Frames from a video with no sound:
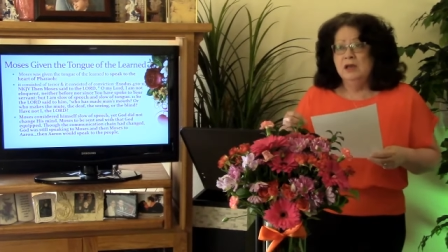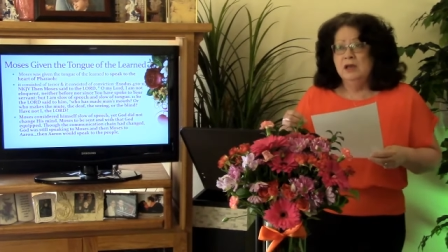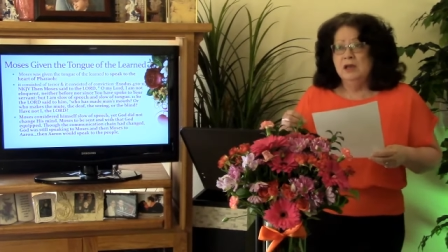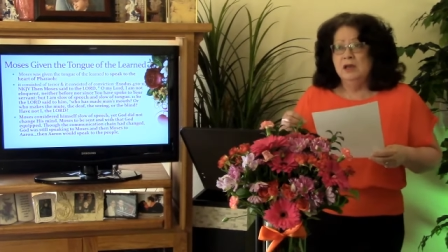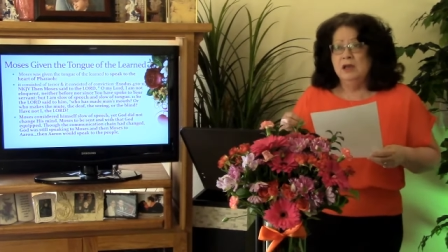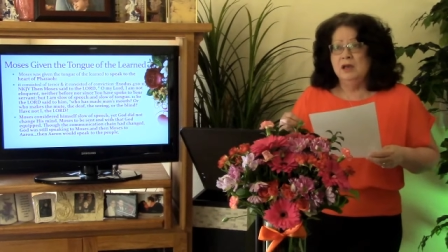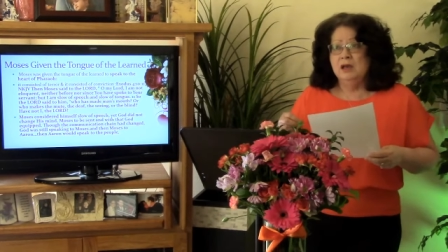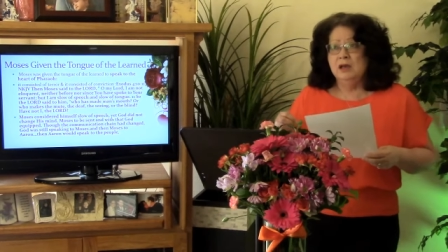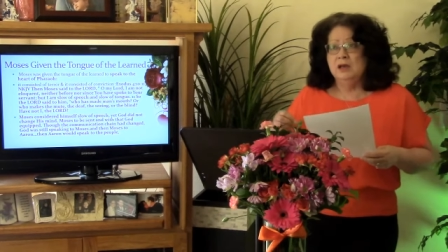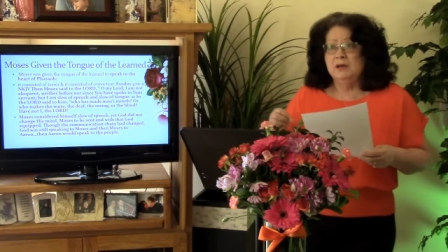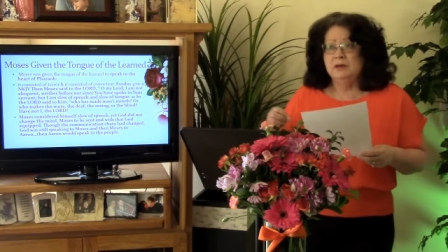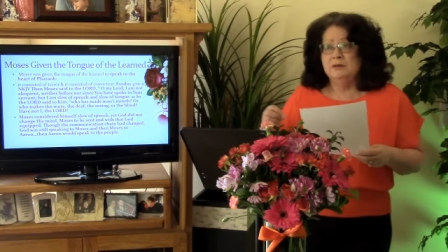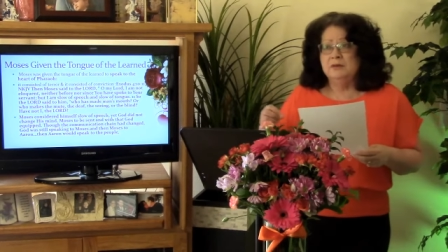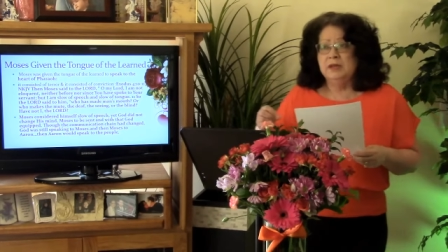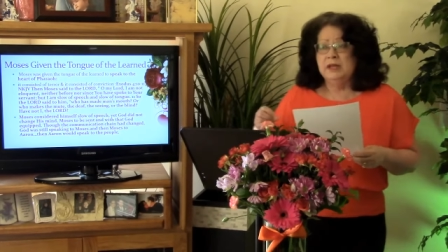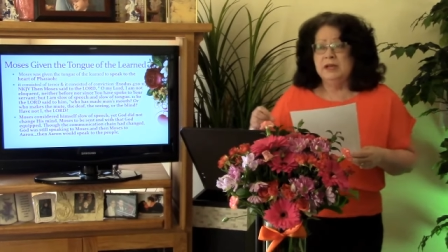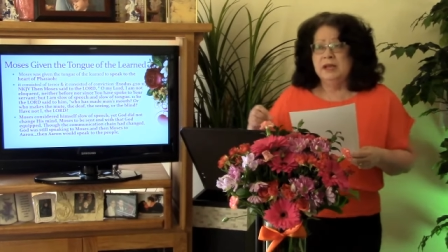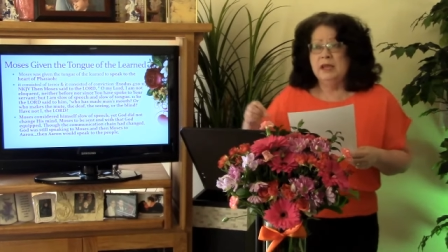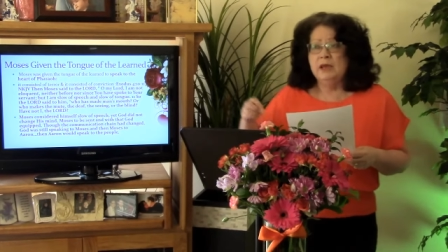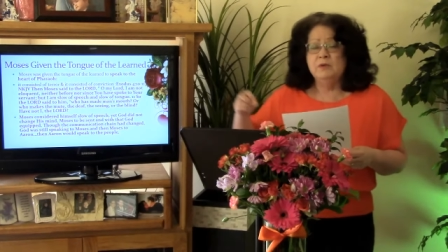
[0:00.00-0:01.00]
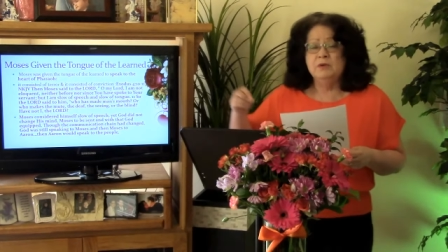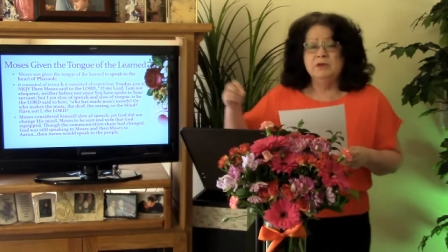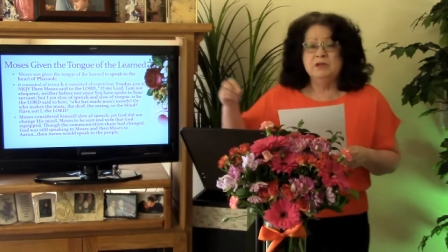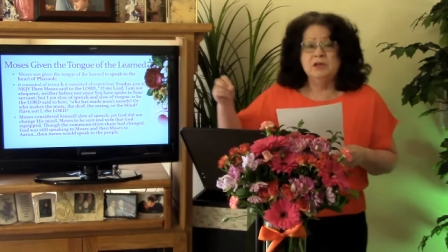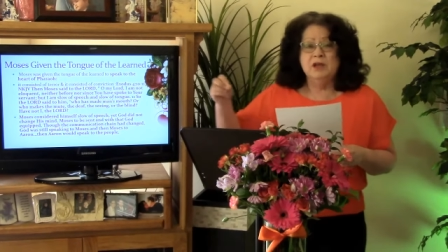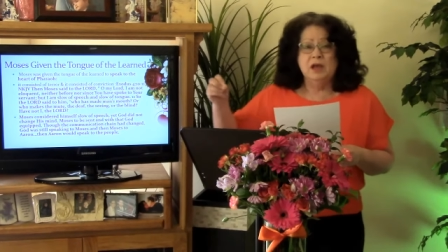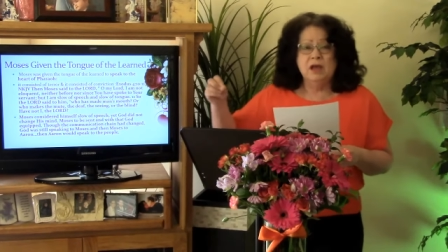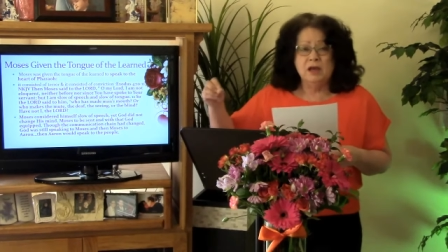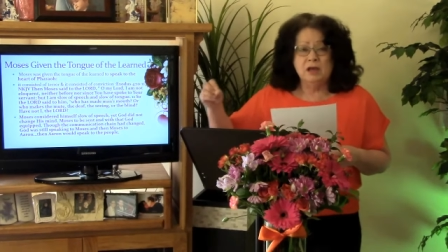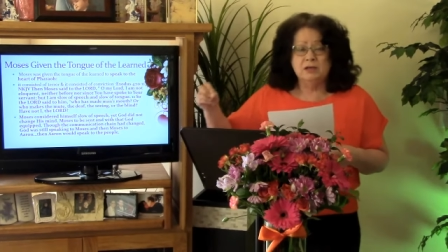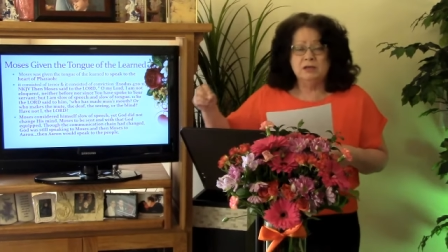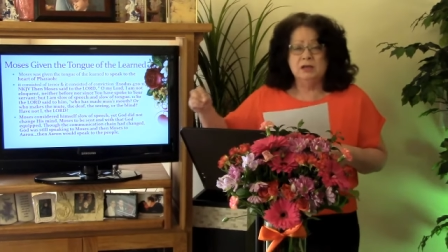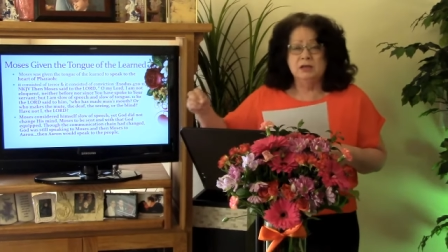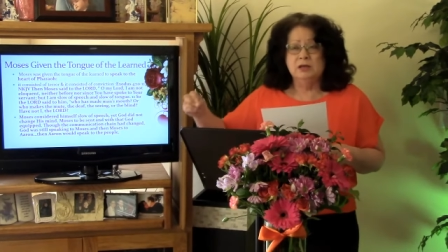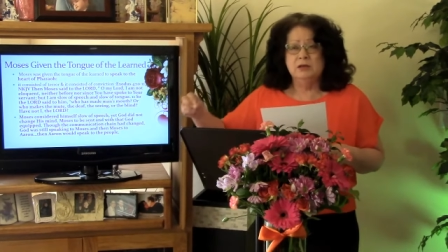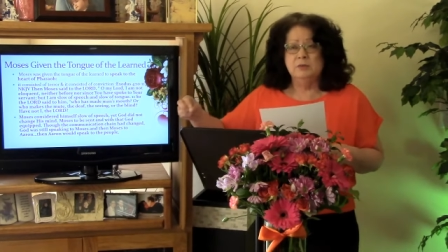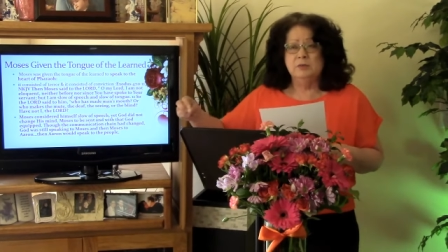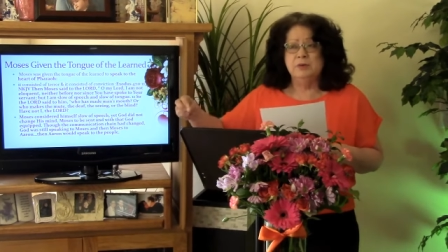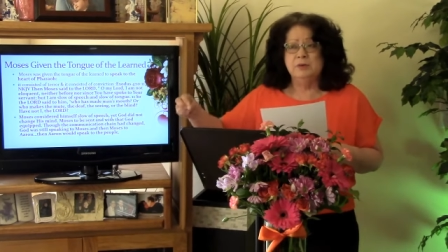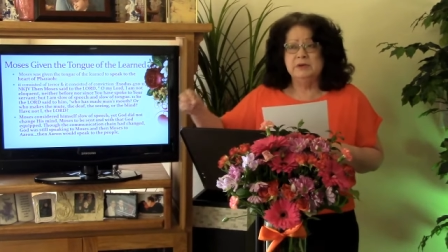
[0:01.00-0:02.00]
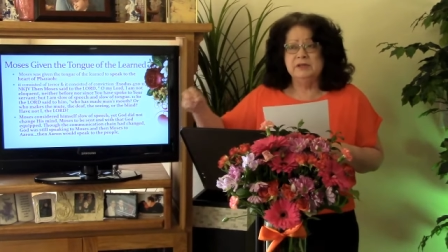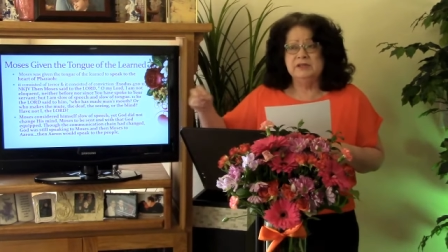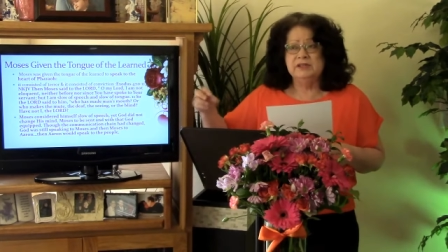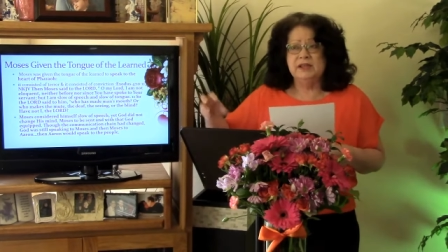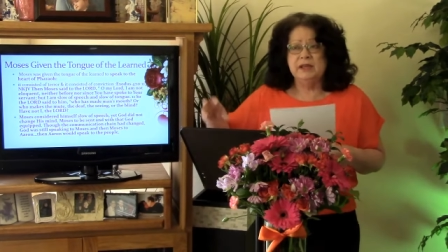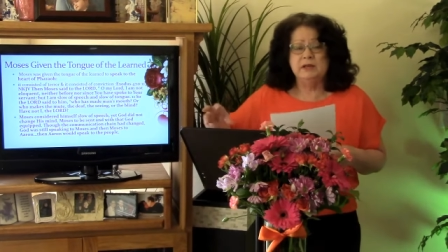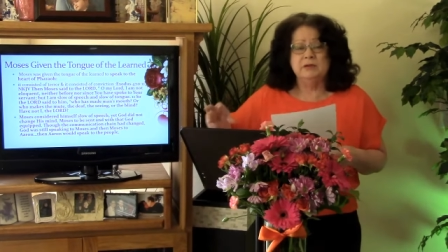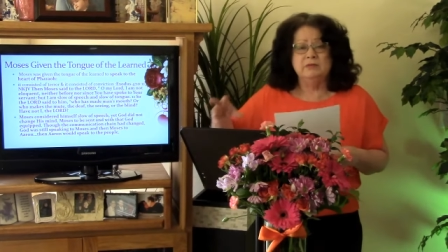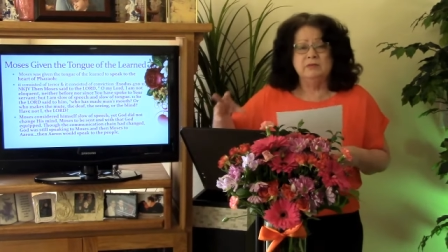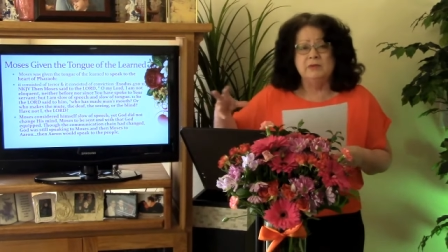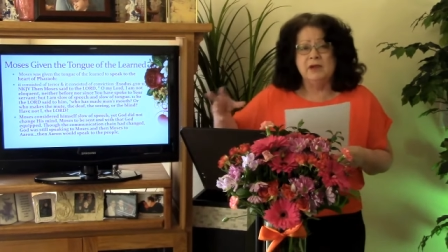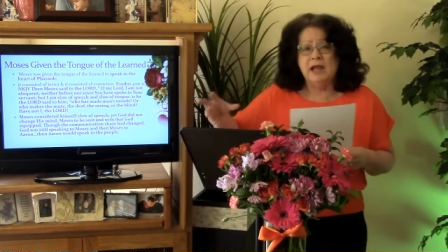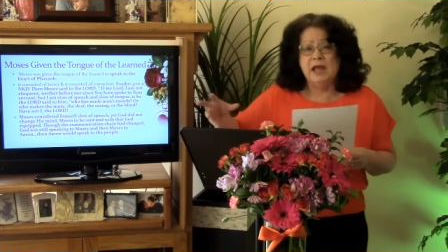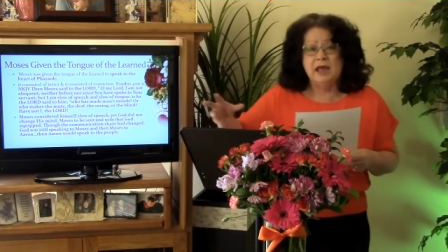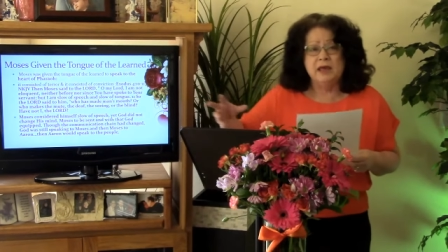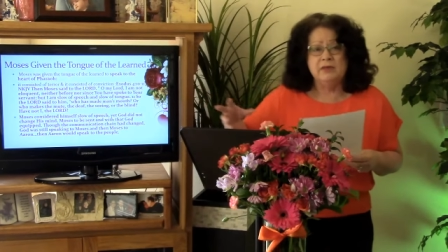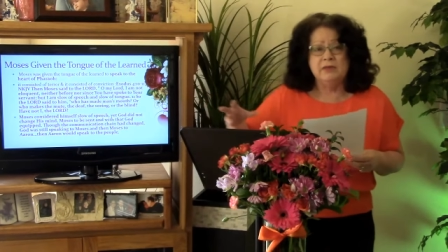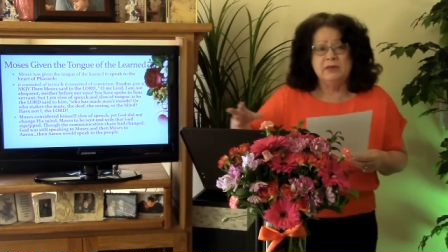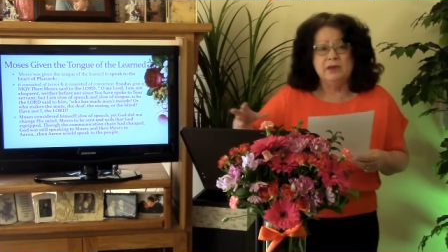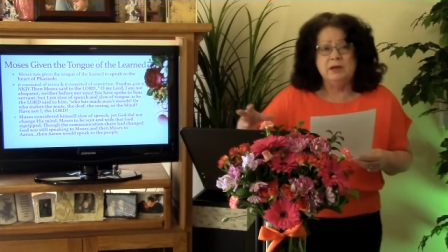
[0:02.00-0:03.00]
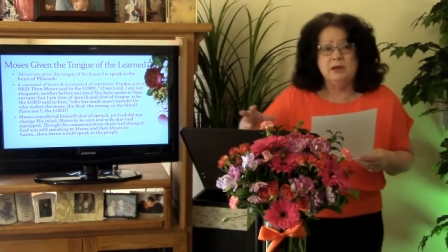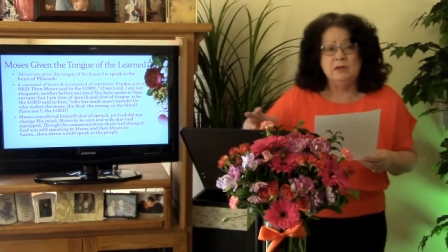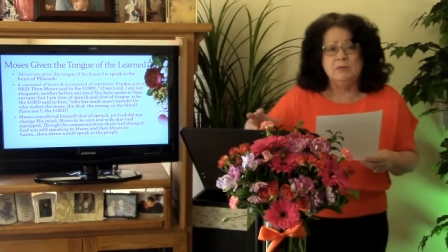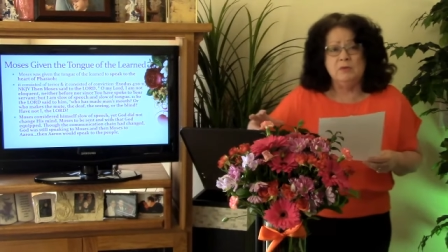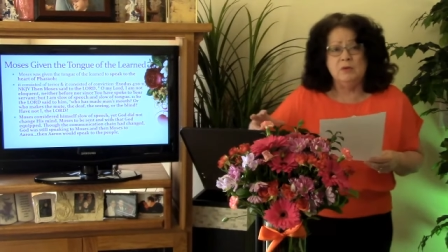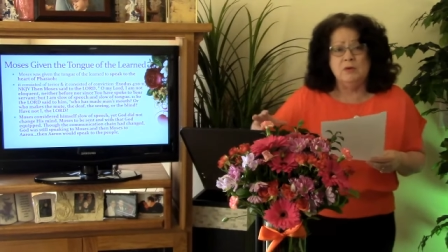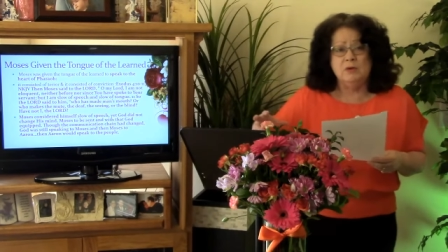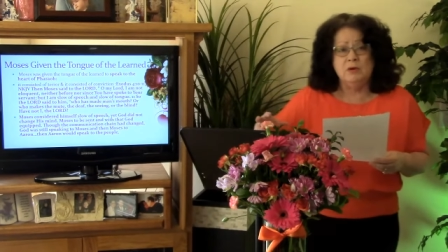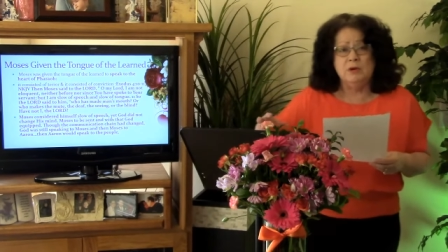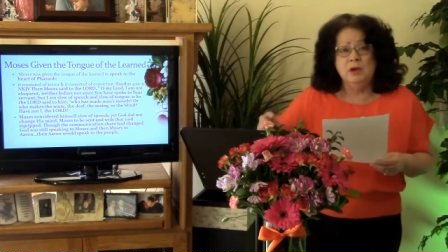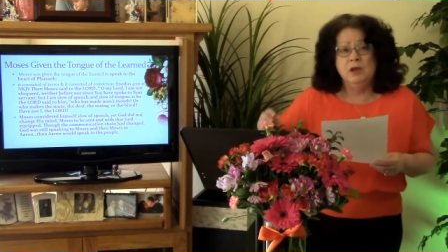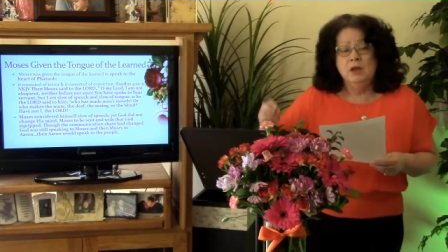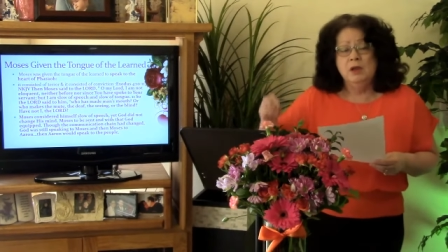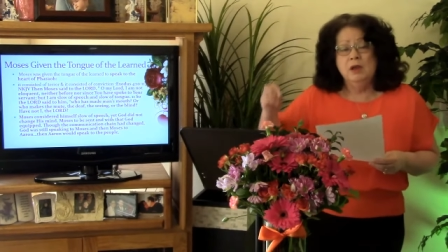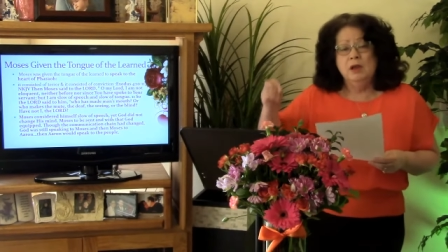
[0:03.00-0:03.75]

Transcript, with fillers: uh, that he would not present wrath anymore